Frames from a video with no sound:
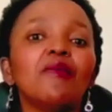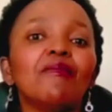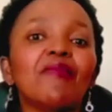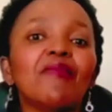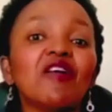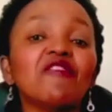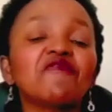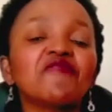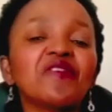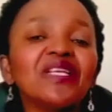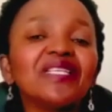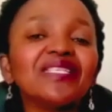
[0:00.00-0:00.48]

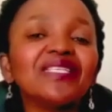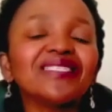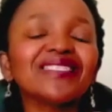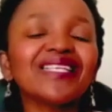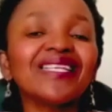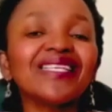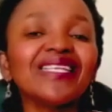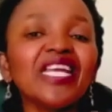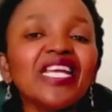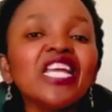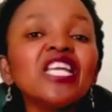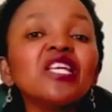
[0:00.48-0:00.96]
My friend is
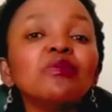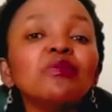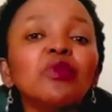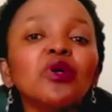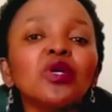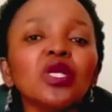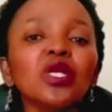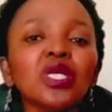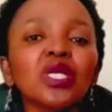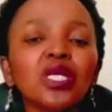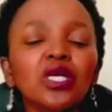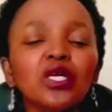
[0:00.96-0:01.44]

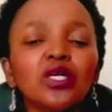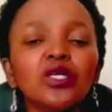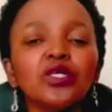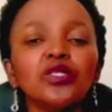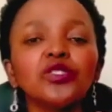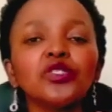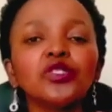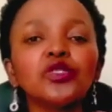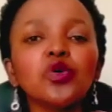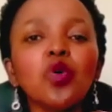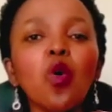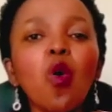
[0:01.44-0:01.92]
unable
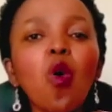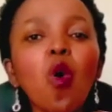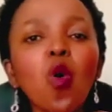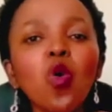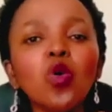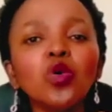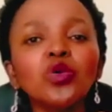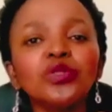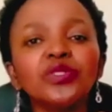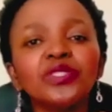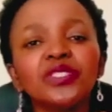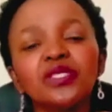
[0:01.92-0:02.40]
to
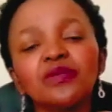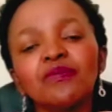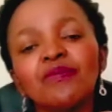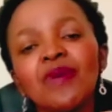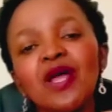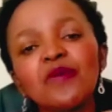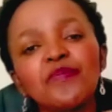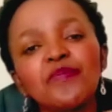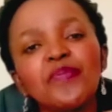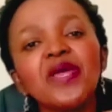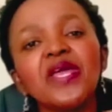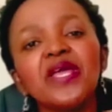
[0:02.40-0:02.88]
hold
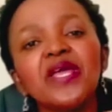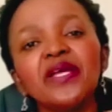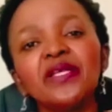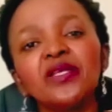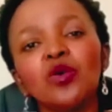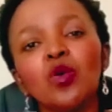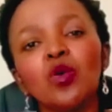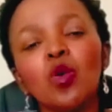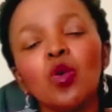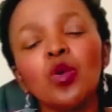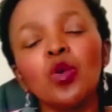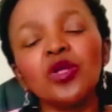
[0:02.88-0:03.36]
my
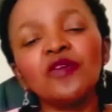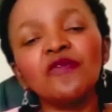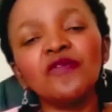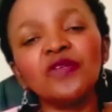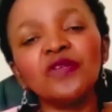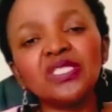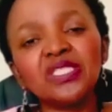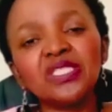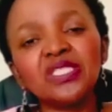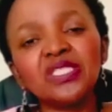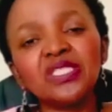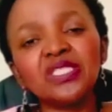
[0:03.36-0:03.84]
pain or
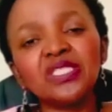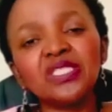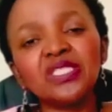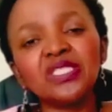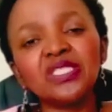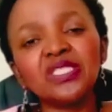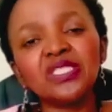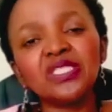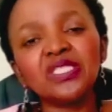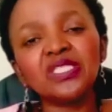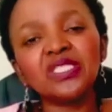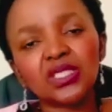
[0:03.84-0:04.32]
even deal
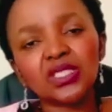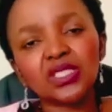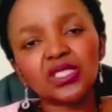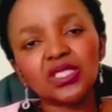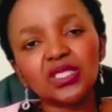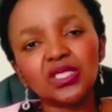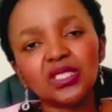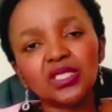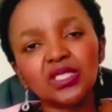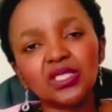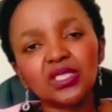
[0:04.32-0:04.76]
with it.